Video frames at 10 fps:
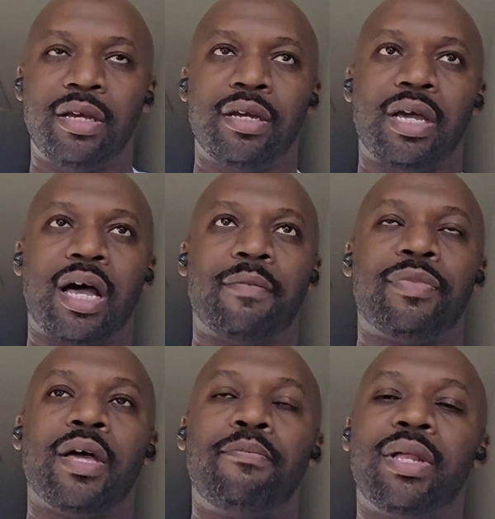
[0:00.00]

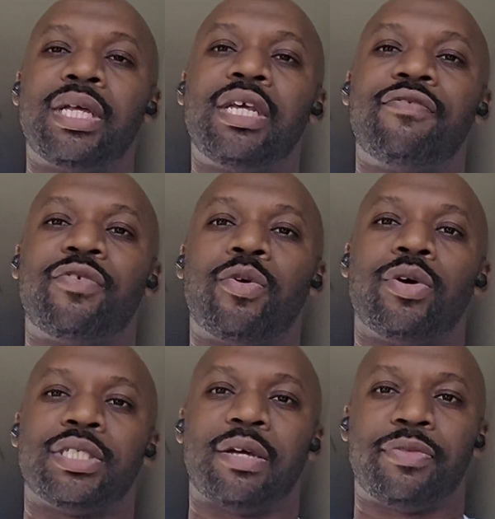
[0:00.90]
The ability
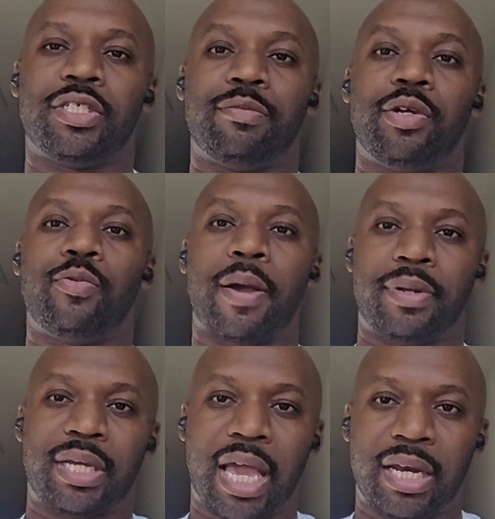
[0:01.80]
for something to be
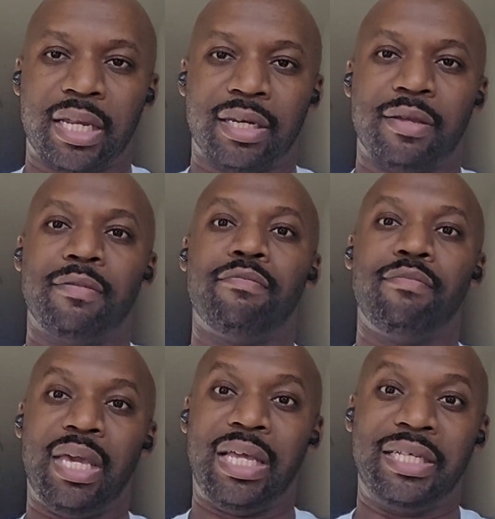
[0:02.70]
replicated
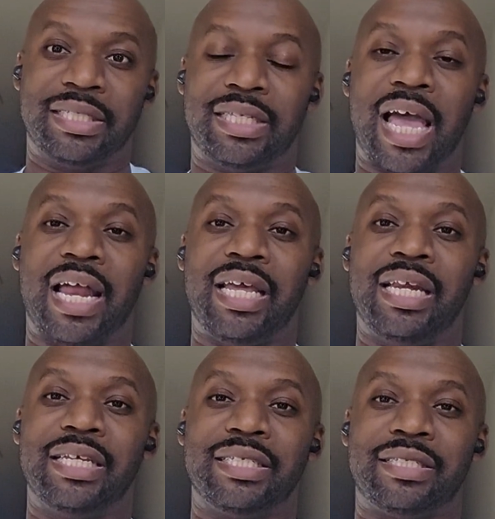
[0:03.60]
means that
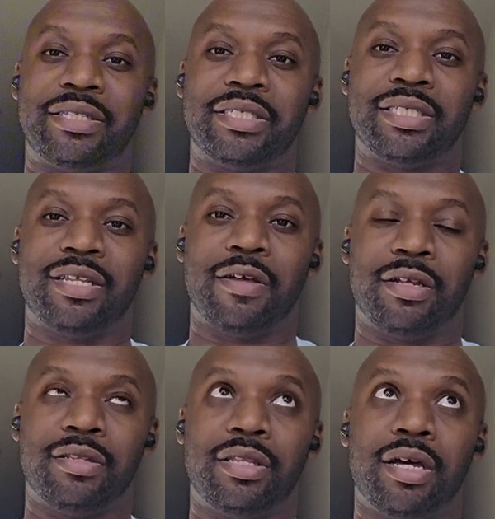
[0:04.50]
this is
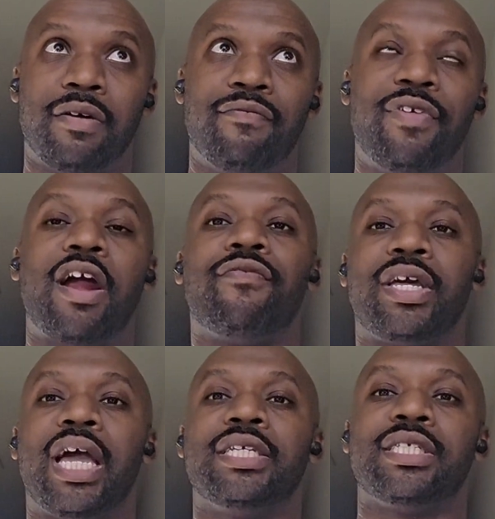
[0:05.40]
the
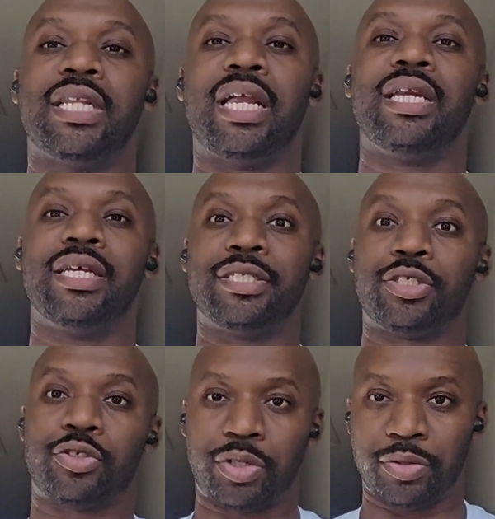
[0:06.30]
verification that it is
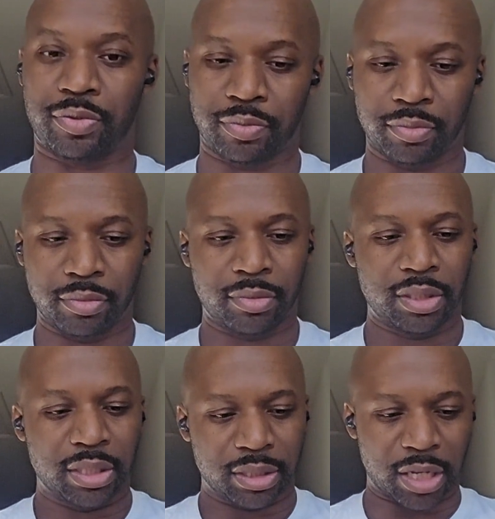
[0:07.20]
true.
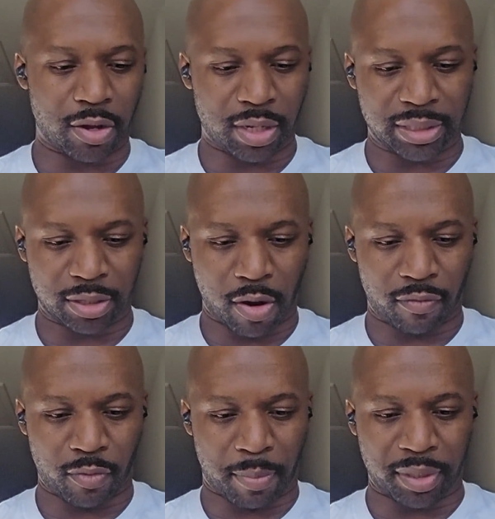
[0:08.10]
So let's go
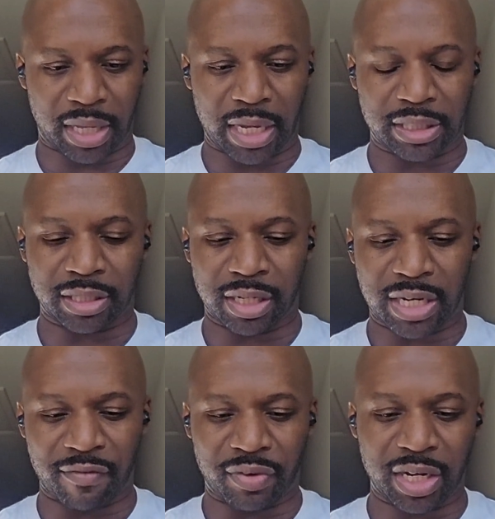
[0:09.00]
over replication. The
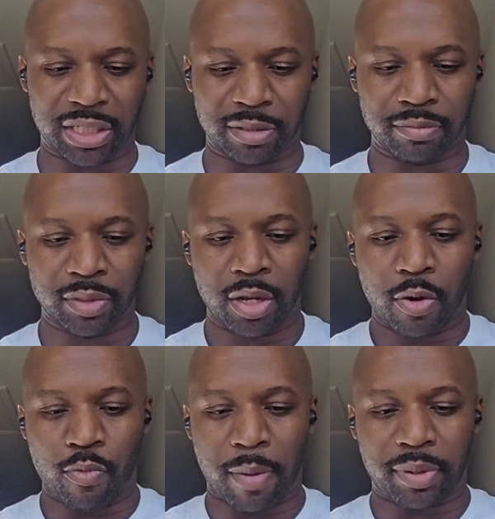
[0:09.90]
definition:
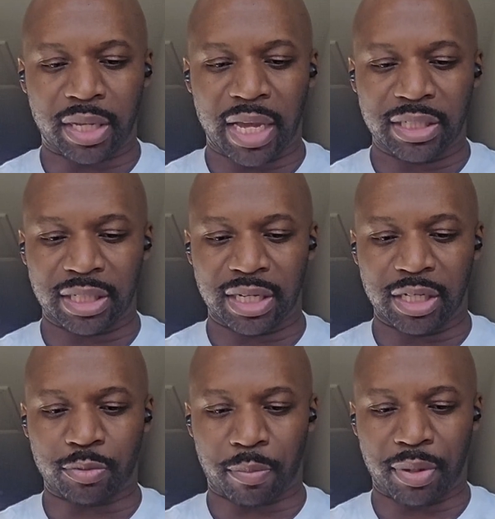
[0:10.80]
replication
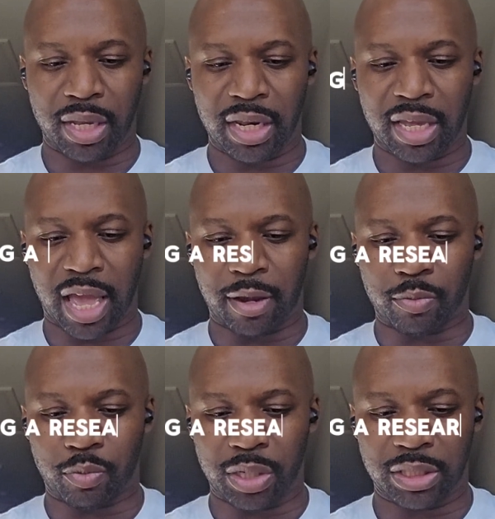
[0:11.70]
is repeating a
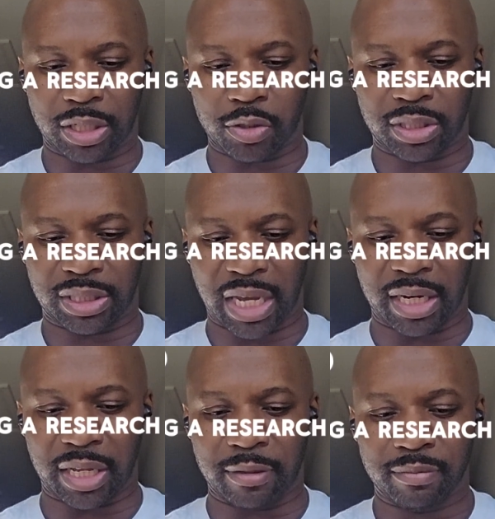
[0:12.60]
research study,